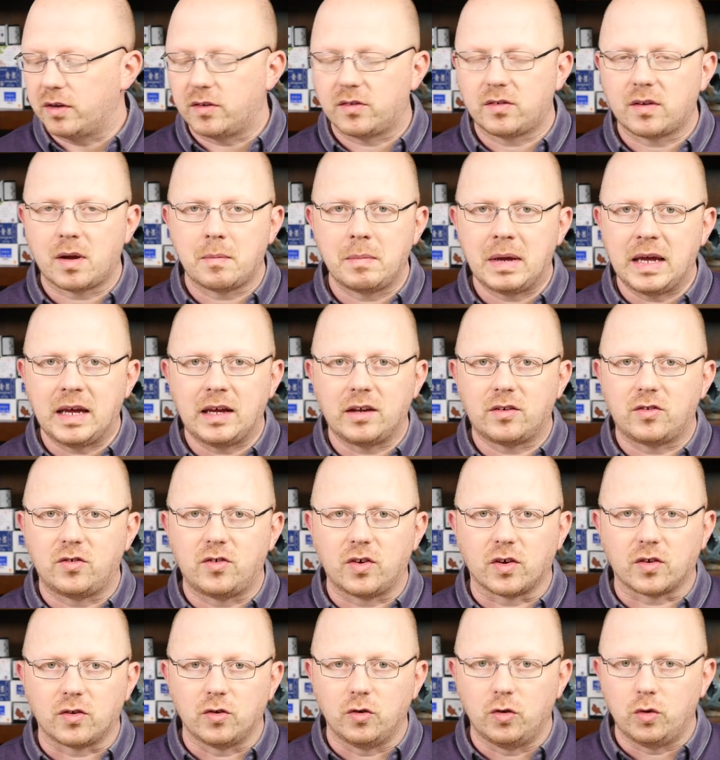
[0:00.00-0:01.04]
Some inks
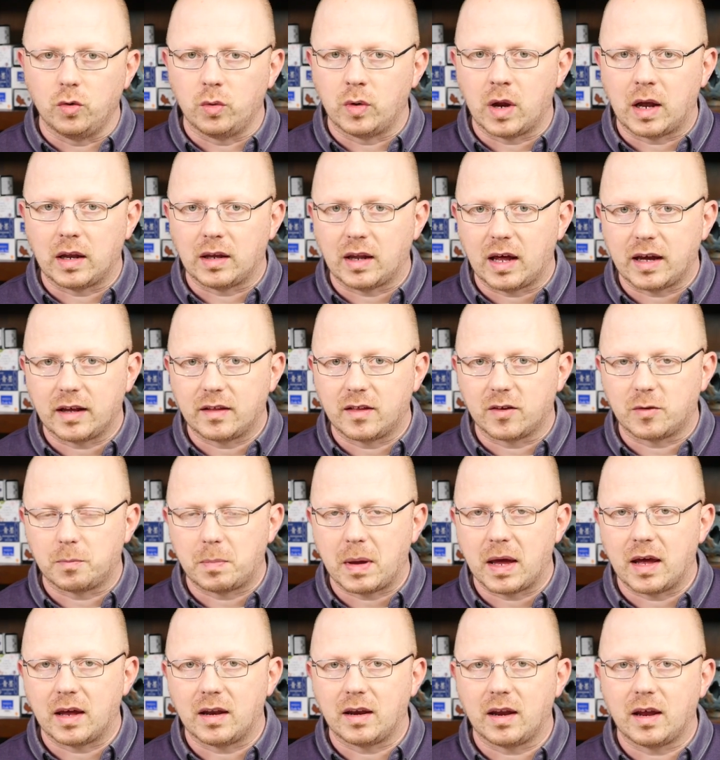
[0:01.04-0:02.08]
just do not like this
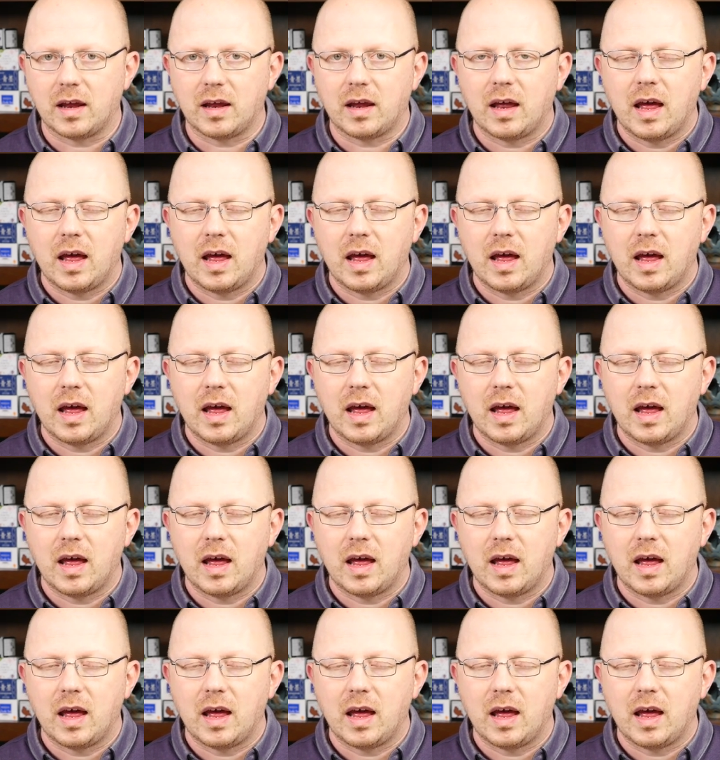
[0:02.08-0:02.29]
pen,